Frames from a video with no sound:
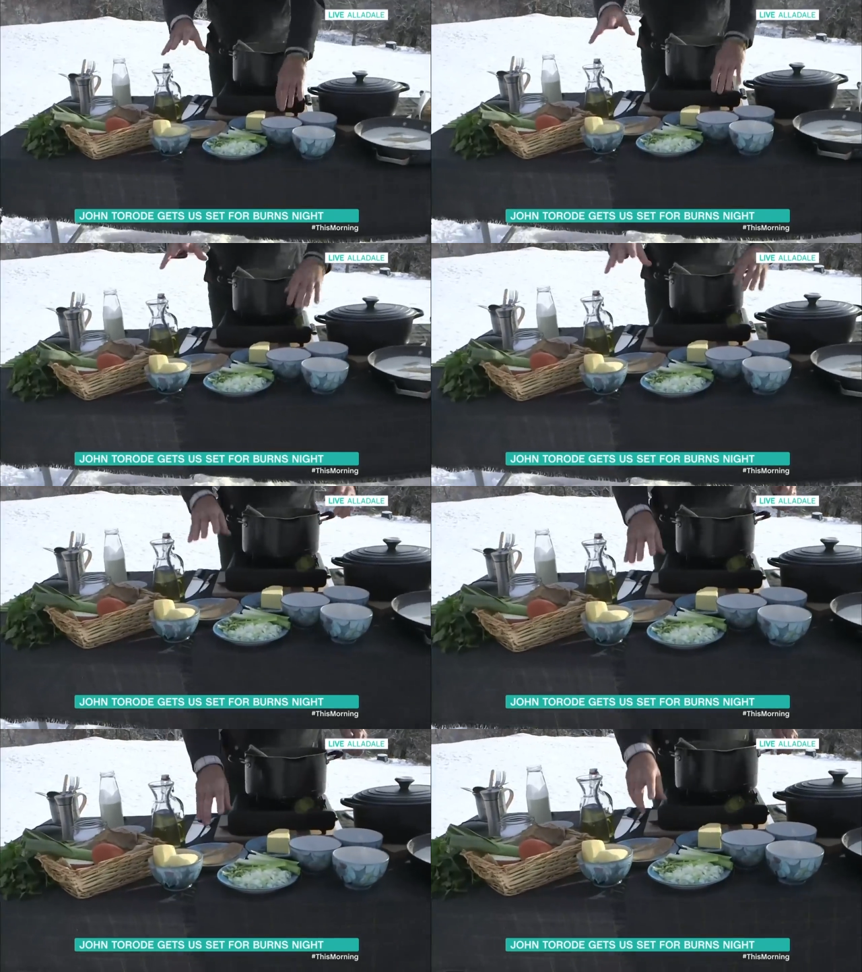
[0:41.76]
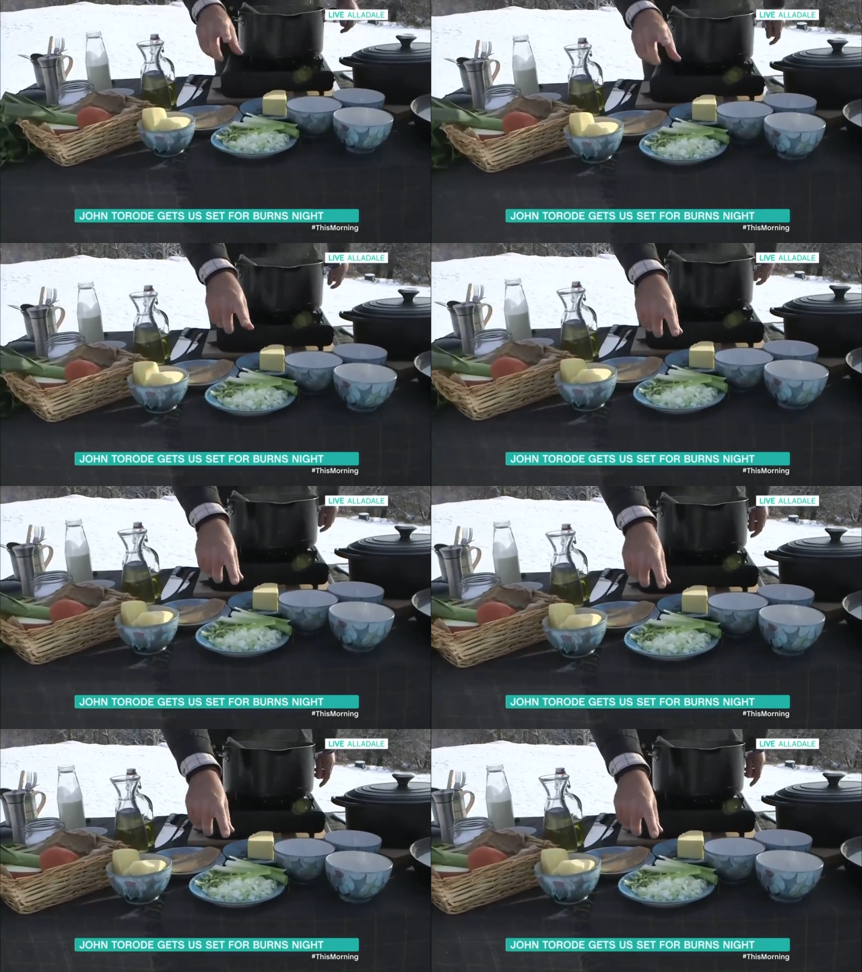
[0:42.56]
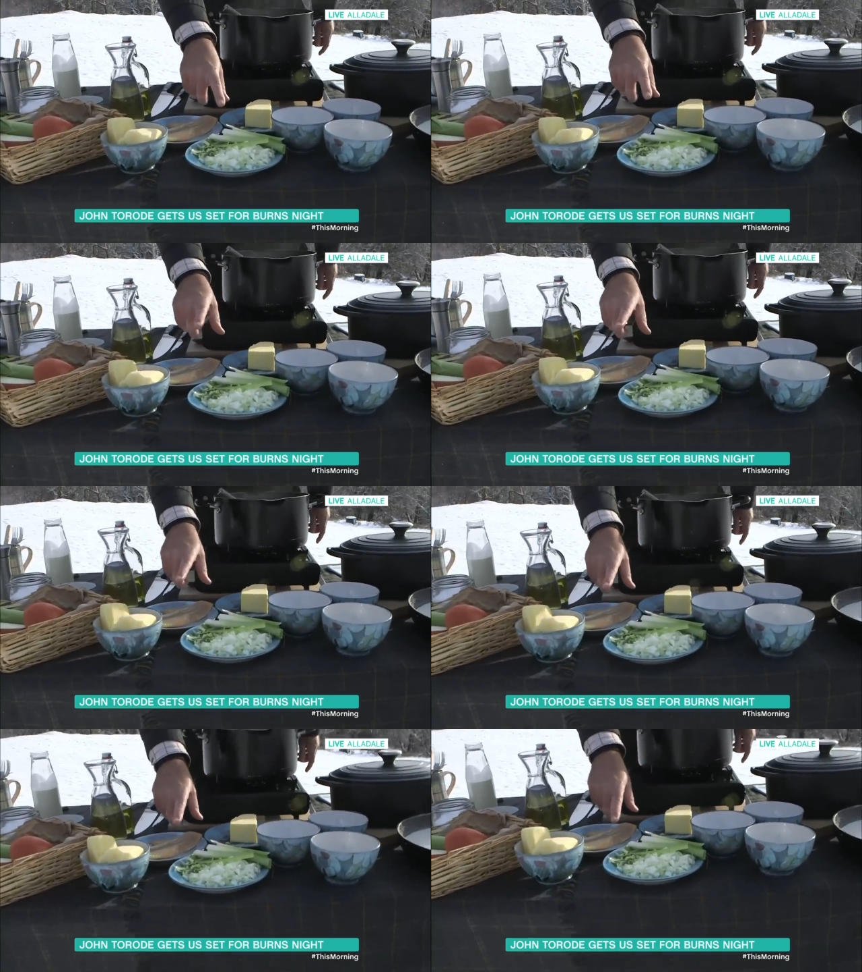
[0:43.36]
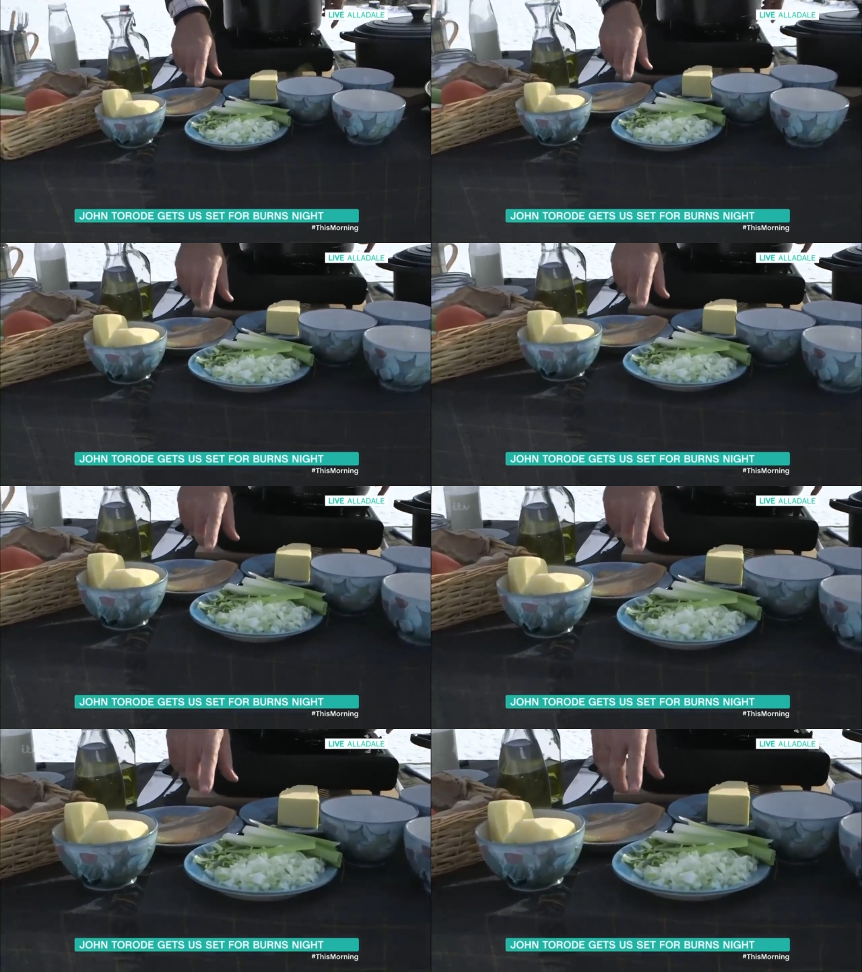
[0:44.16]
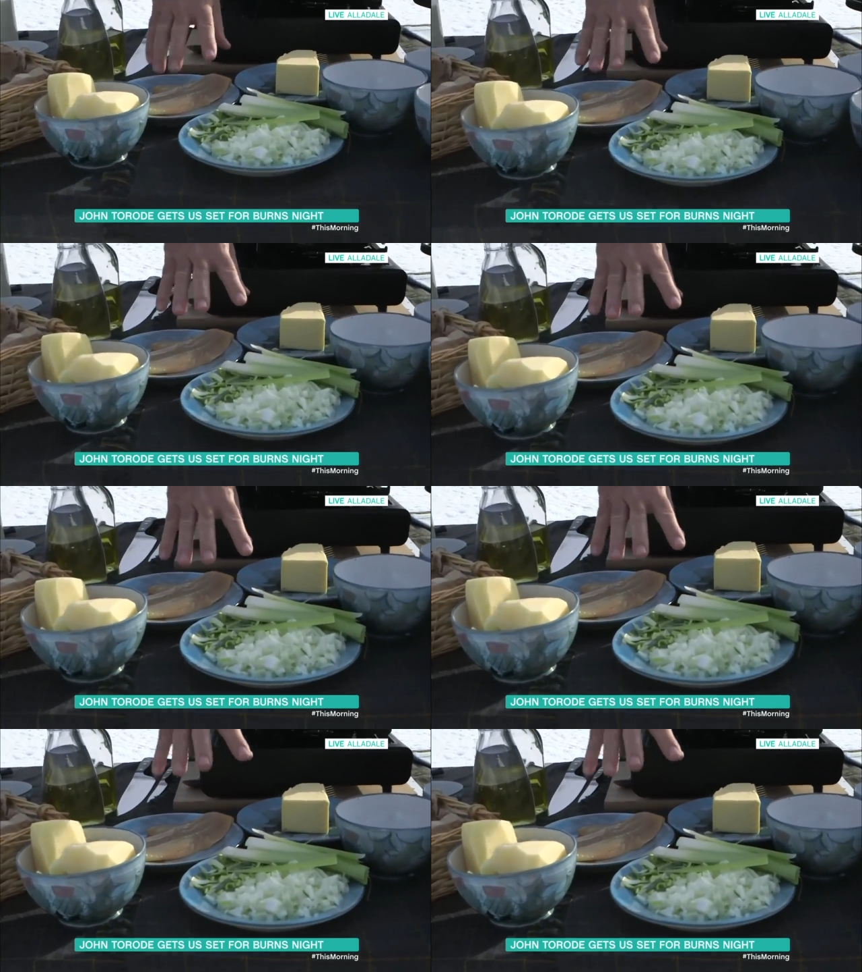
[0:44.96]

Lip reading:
(no speaker visible)